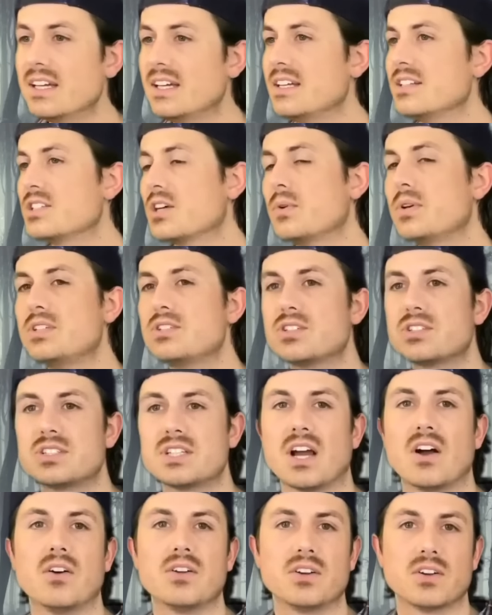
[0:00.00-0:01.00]
And so he's just
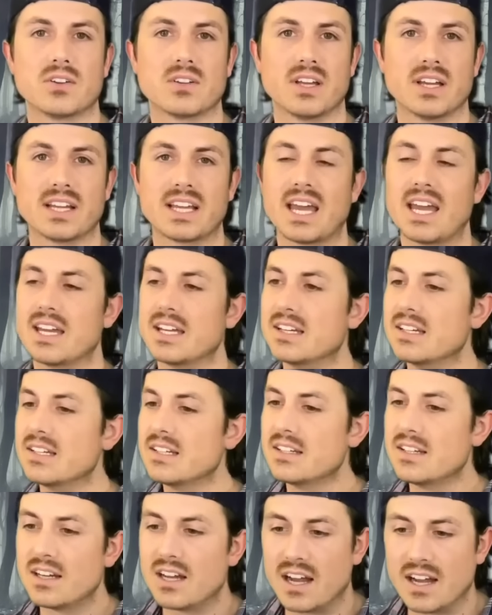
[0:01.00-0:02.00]
telling her like, hey,
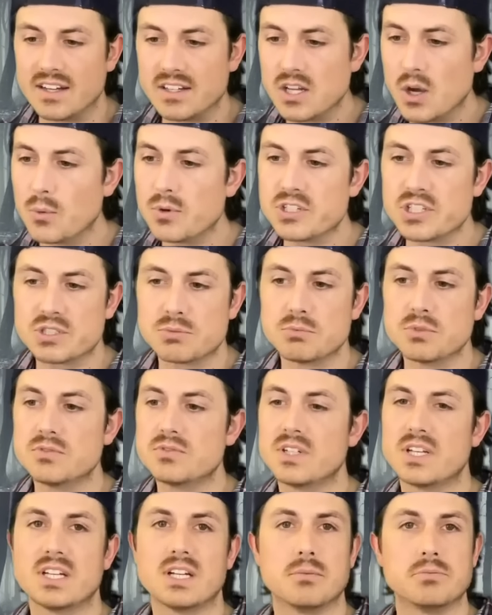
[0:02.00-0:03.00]
I know we just moved
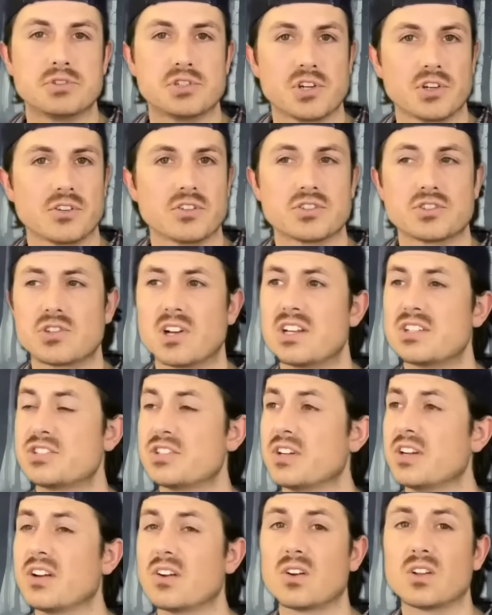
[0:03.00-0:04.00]
in. I'm sure you're stressed.
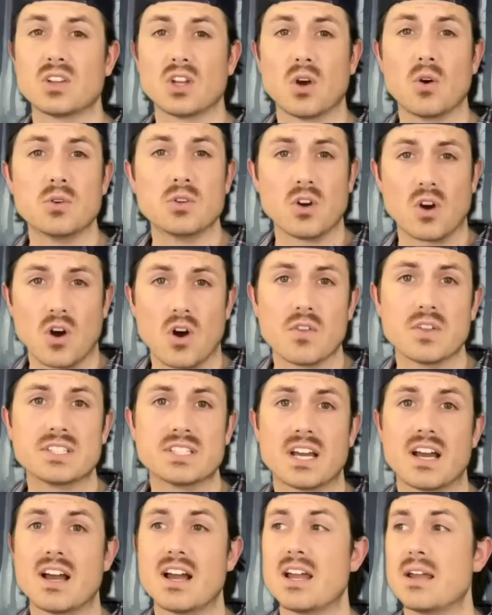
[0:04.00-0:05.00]
You're here alone all the
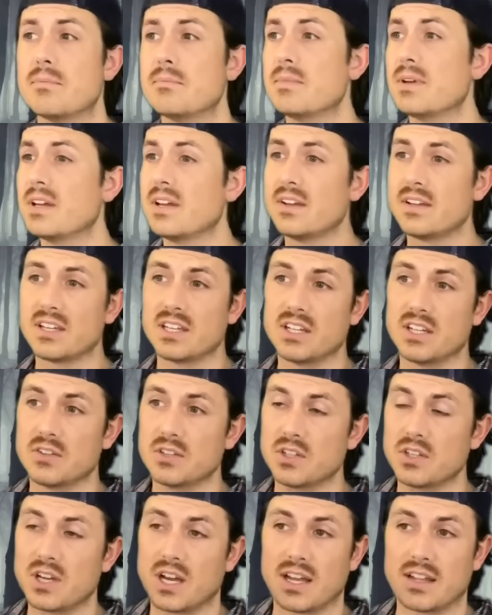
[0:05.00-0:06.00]
time. You know,
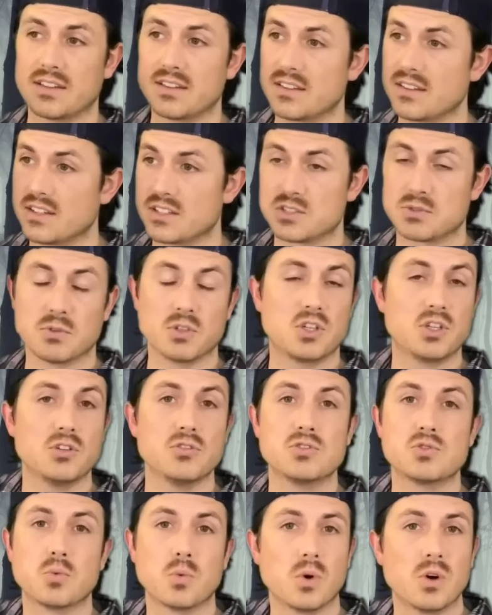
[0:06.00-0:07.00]
you got this
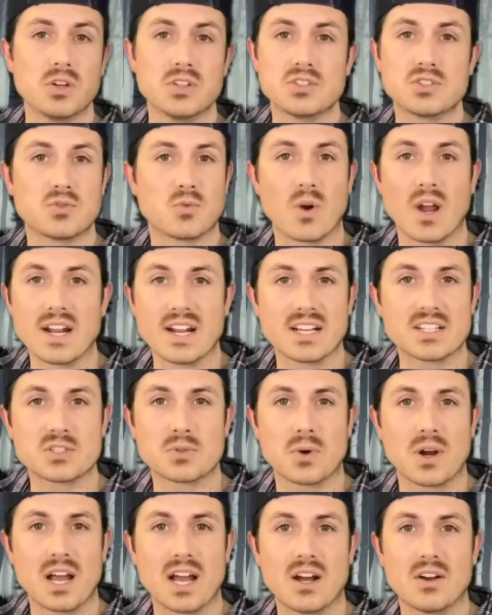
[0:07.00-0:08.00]
huge woods right next to
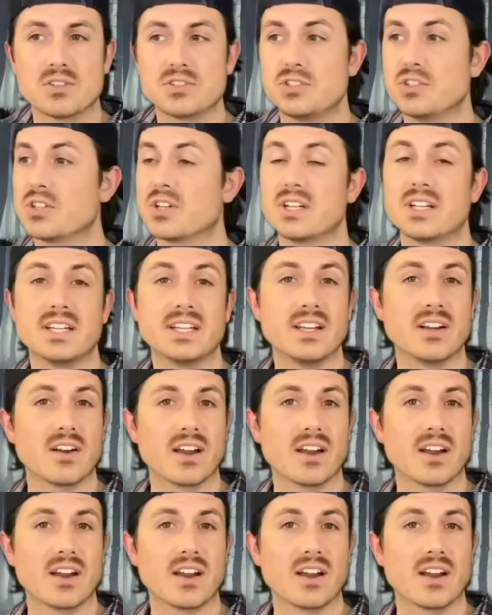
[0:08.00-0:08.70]
our house. You're going to hear